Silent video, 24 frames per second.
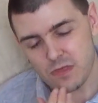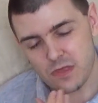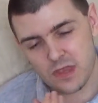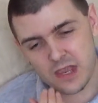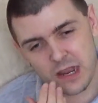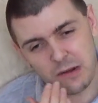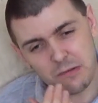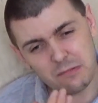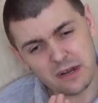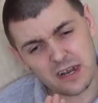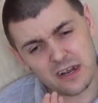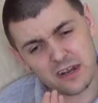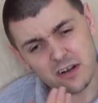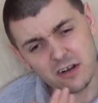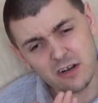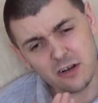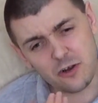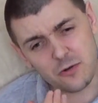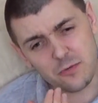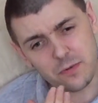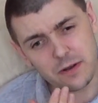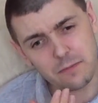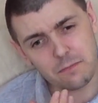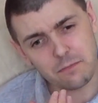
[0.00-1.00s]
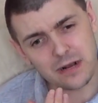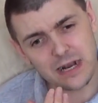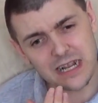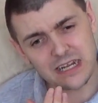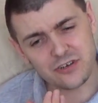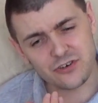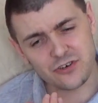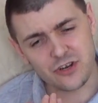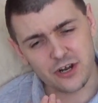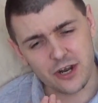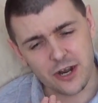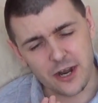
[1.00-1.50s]
I'm getting a little bit
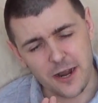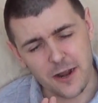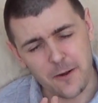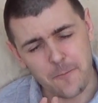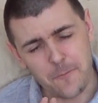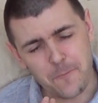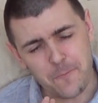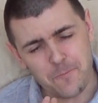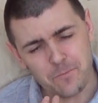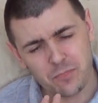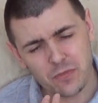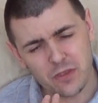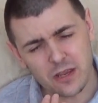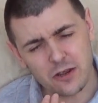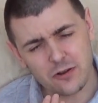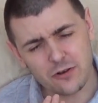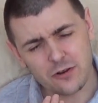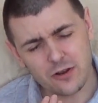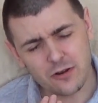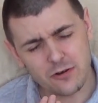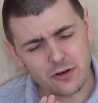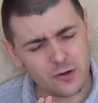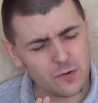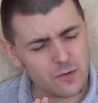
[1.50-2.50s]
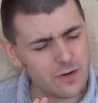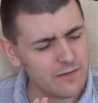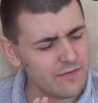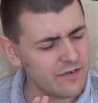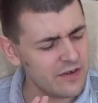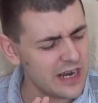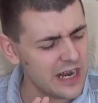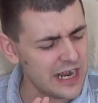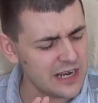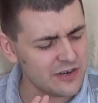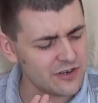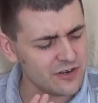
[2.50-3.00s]
plasticky. I don't know whether
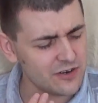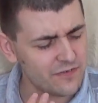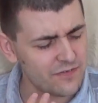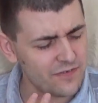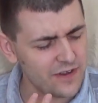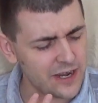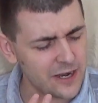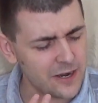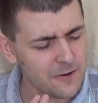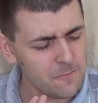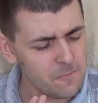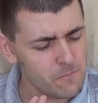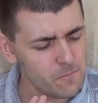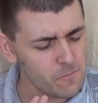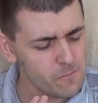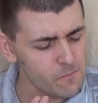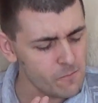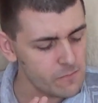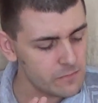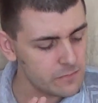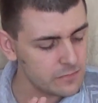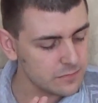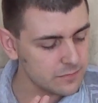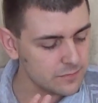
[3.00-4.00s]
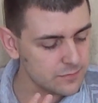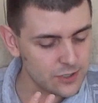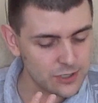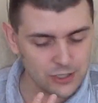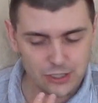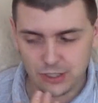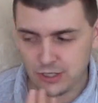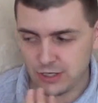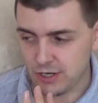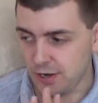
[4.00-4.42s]
that's a thing, but